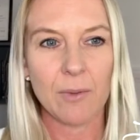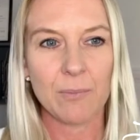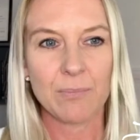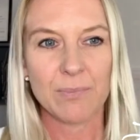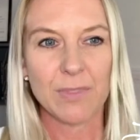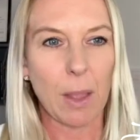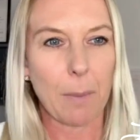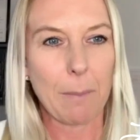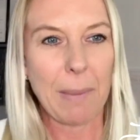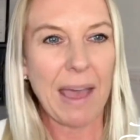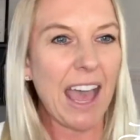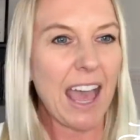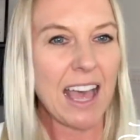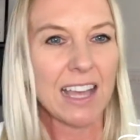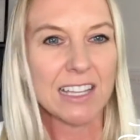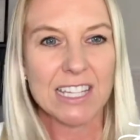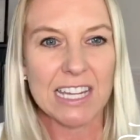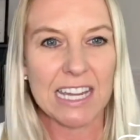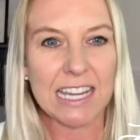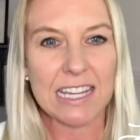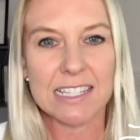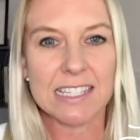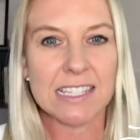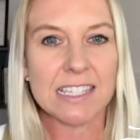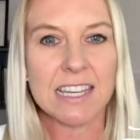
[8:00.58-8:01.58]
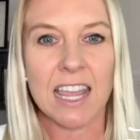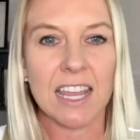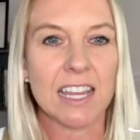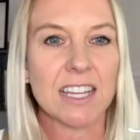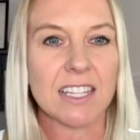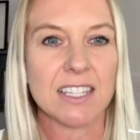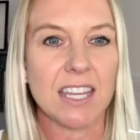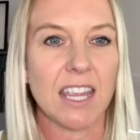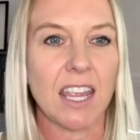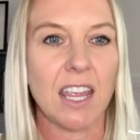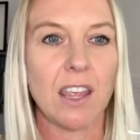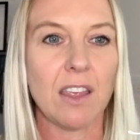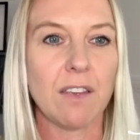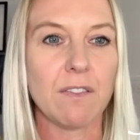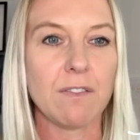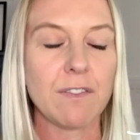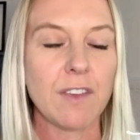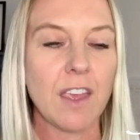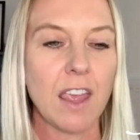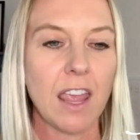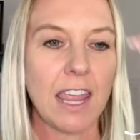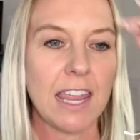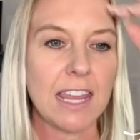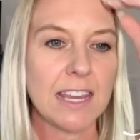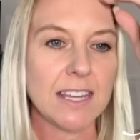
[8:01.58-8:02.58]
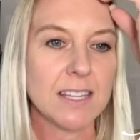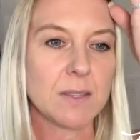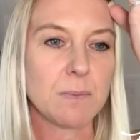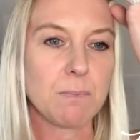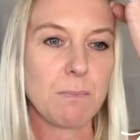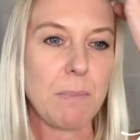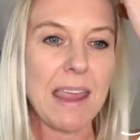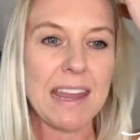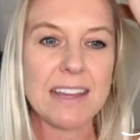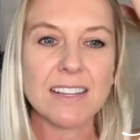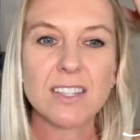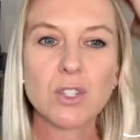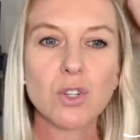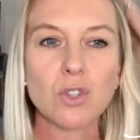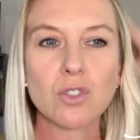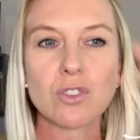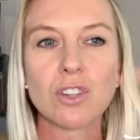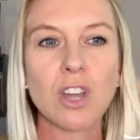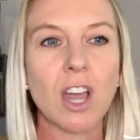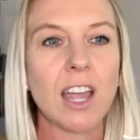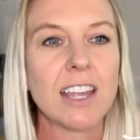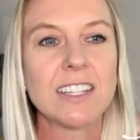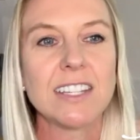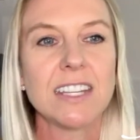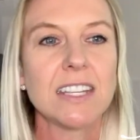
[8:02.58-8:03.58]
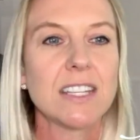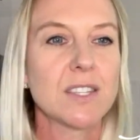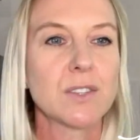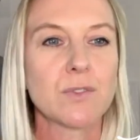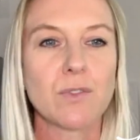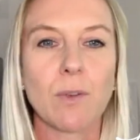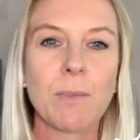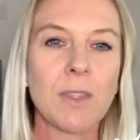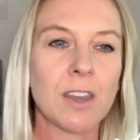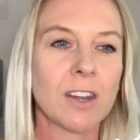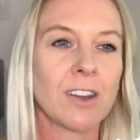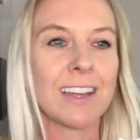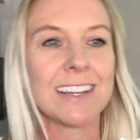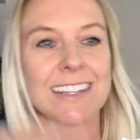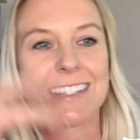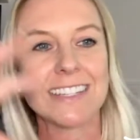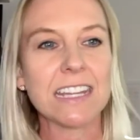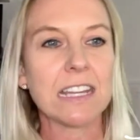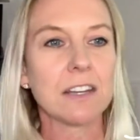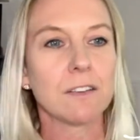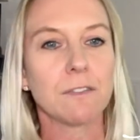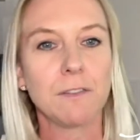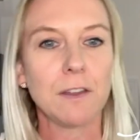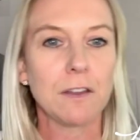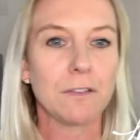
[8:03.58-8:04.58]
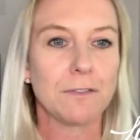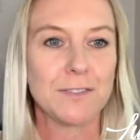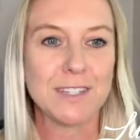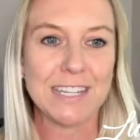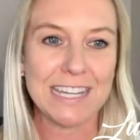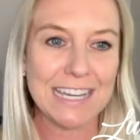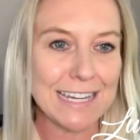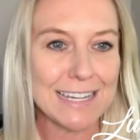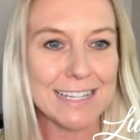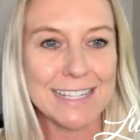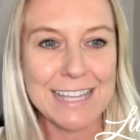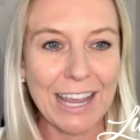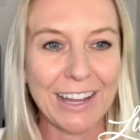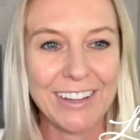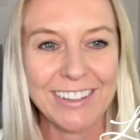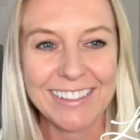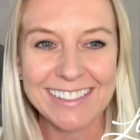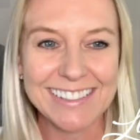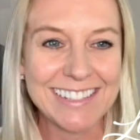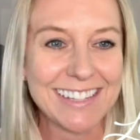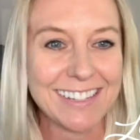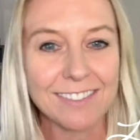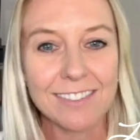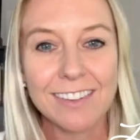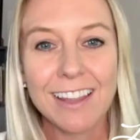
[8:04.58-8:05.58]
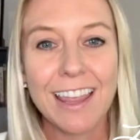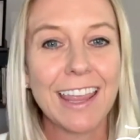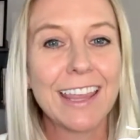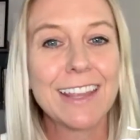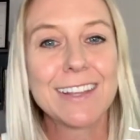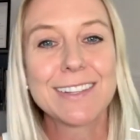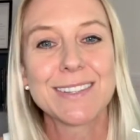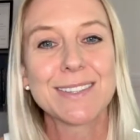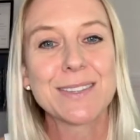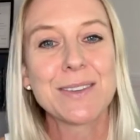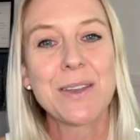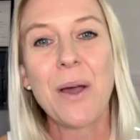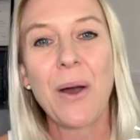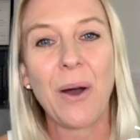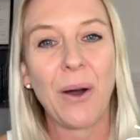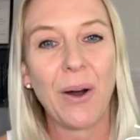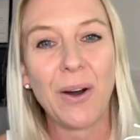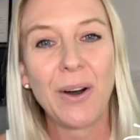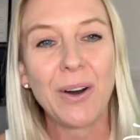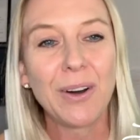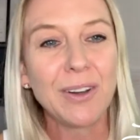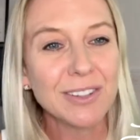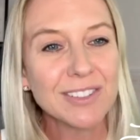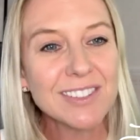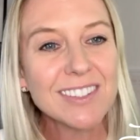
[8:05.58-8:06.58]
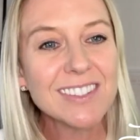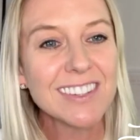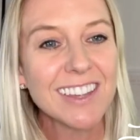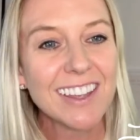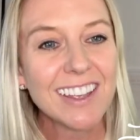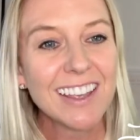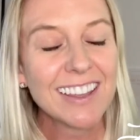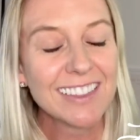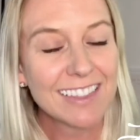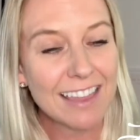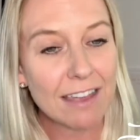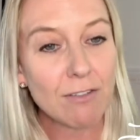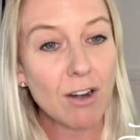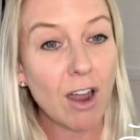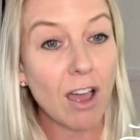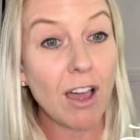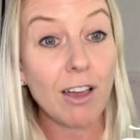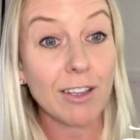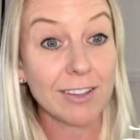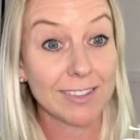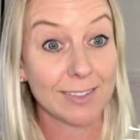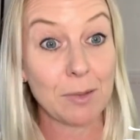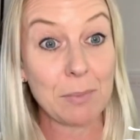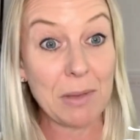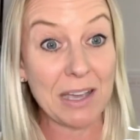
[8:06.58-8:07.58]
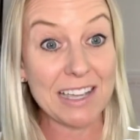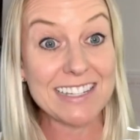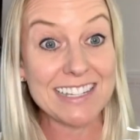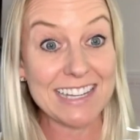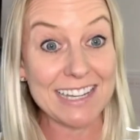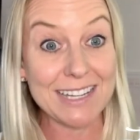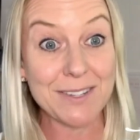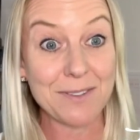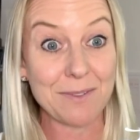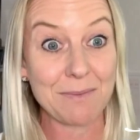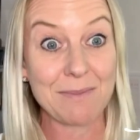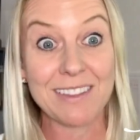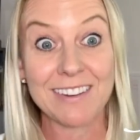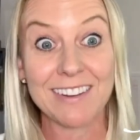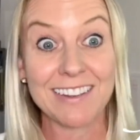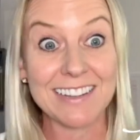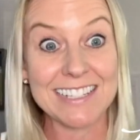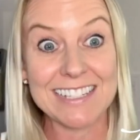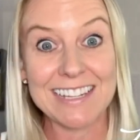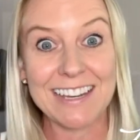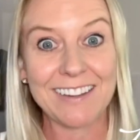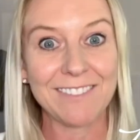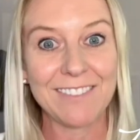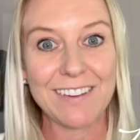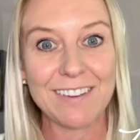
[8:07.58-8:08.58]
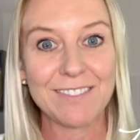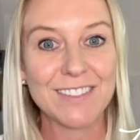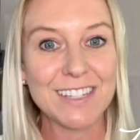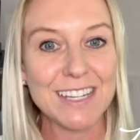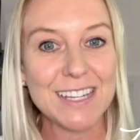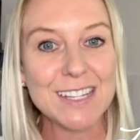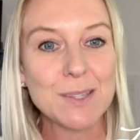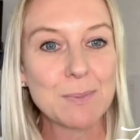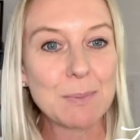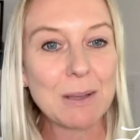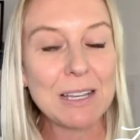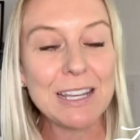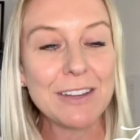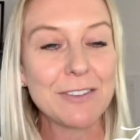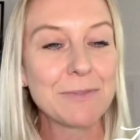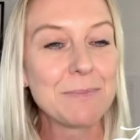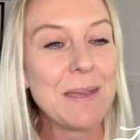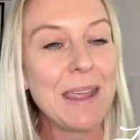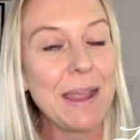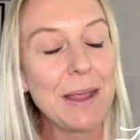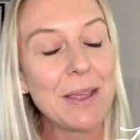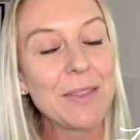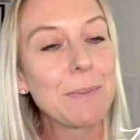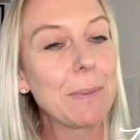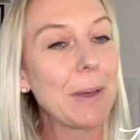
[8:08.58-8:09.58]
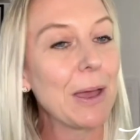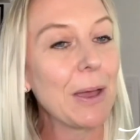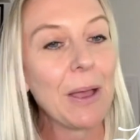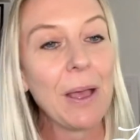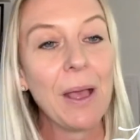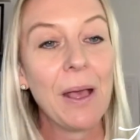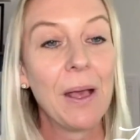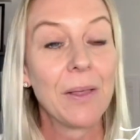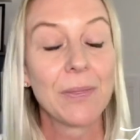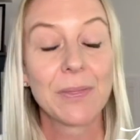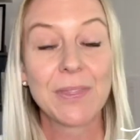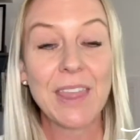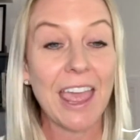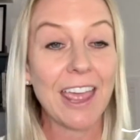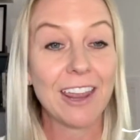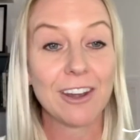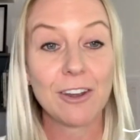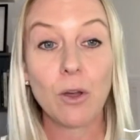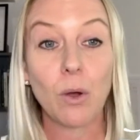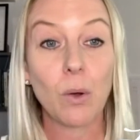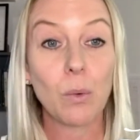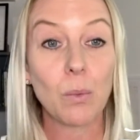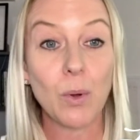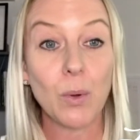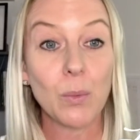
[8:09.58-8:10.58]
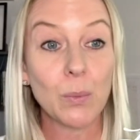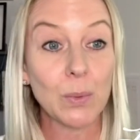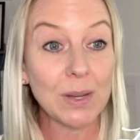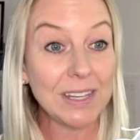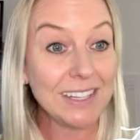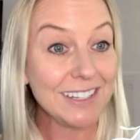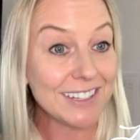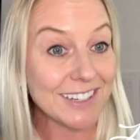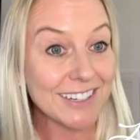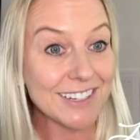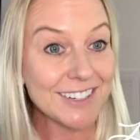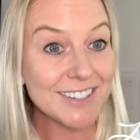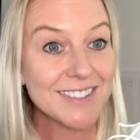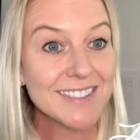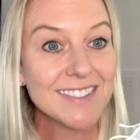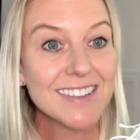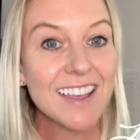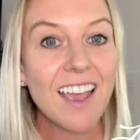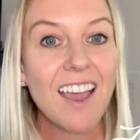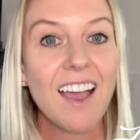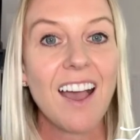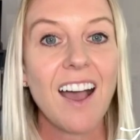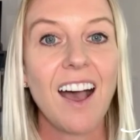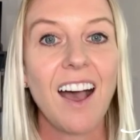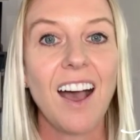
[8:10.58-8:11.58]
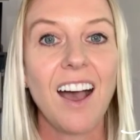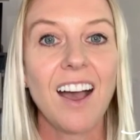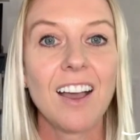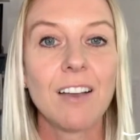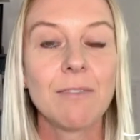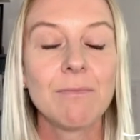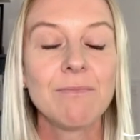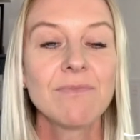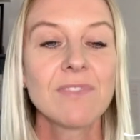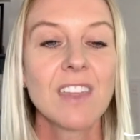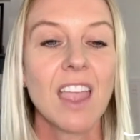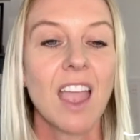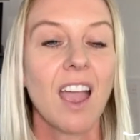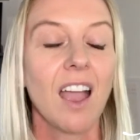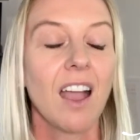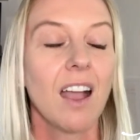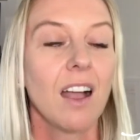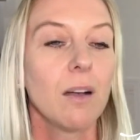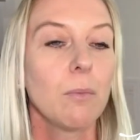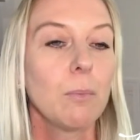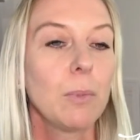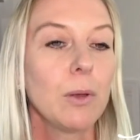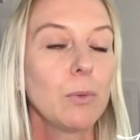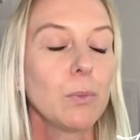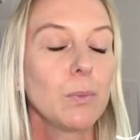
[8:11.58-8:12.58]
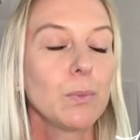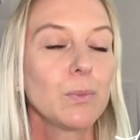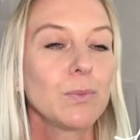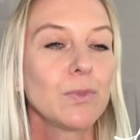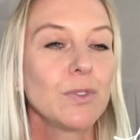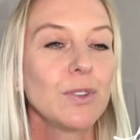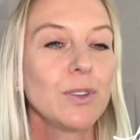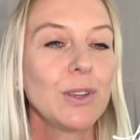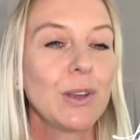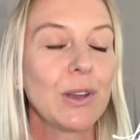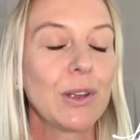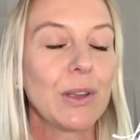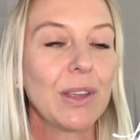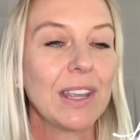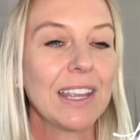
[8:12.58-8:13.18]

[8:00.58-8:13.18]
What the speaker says: bad, is negative, is based on ideas from the 1950s. It's not. There are some ideas from the 1950s, believe me, that they're not what we use. But, you know,